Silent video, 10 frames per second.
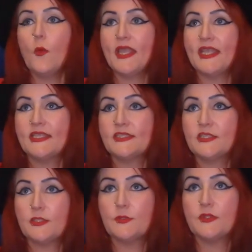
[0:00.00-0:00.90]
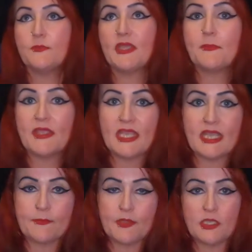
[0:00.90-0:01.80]
went into the big
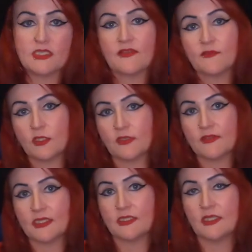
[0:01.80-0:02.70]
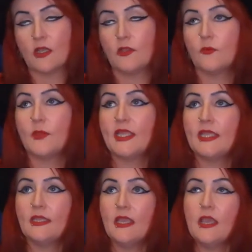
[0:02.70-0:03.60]
B&M there to have a look if they had any
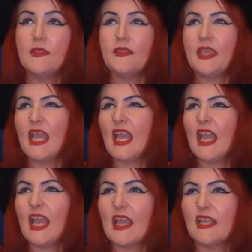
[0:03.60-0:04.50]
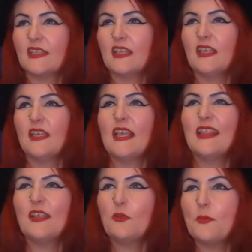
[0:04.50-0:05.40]
Halloween. They had a
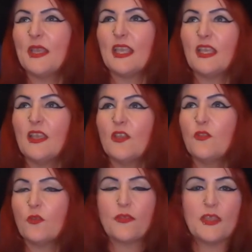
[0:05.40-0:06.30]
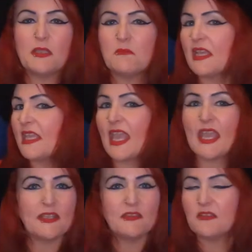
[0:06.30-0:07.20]
little bit, nothing
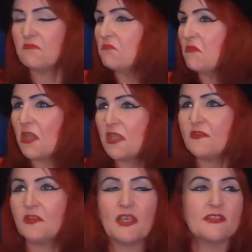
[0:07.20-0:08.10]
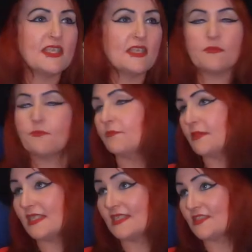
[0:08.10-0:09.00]
again, not even, I take
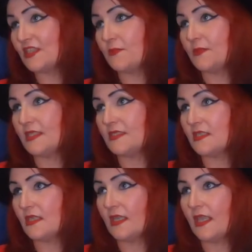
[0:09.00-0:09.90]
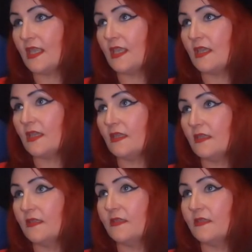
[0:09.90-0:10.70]
an insert picture here,